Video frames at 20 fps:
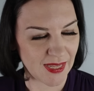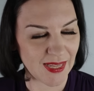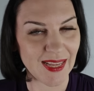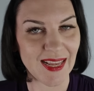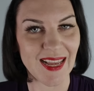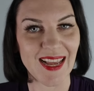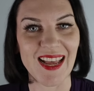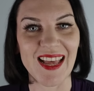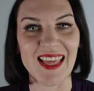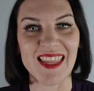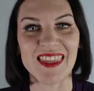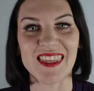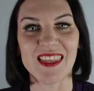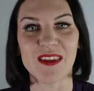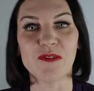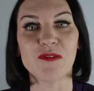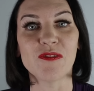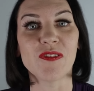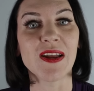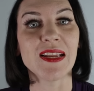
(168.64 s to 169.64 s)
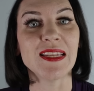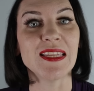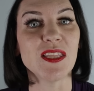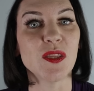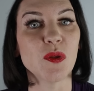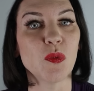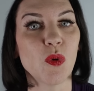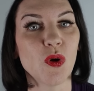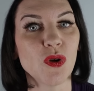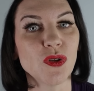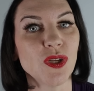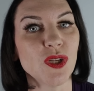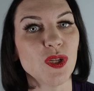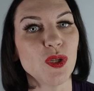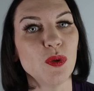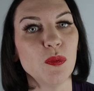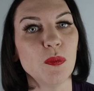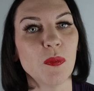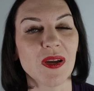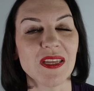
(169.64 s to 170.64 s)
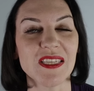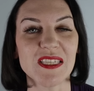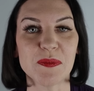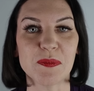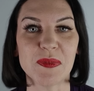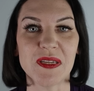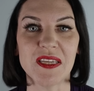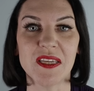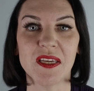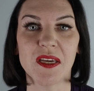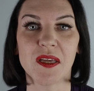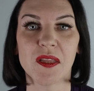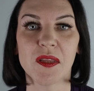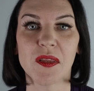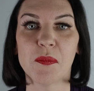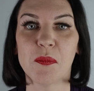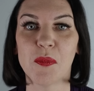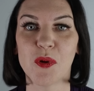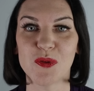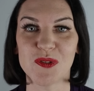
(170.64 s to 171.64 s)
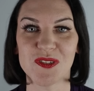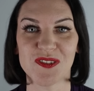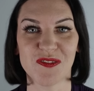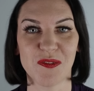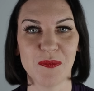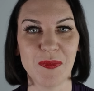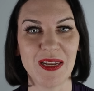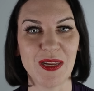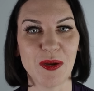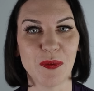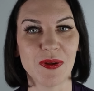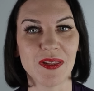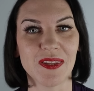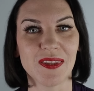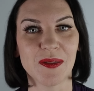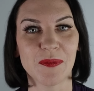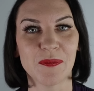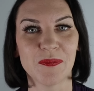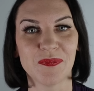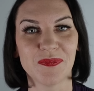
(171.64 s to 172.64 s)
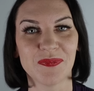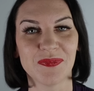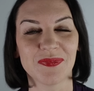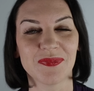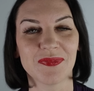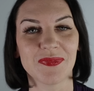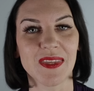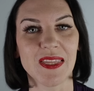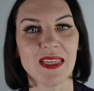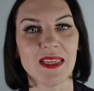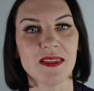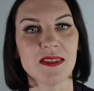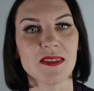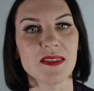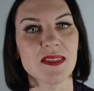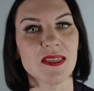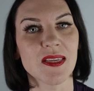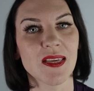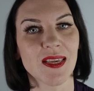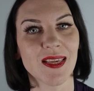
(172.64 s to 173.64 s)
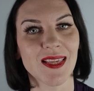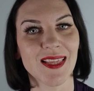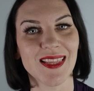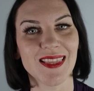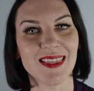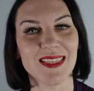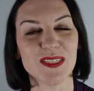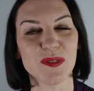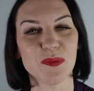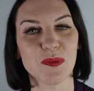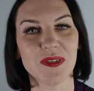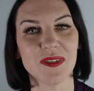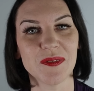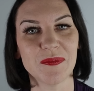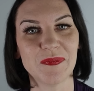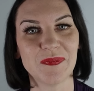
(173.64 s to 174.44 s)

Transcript: And then finally, the one you might be the most familiar with is this one.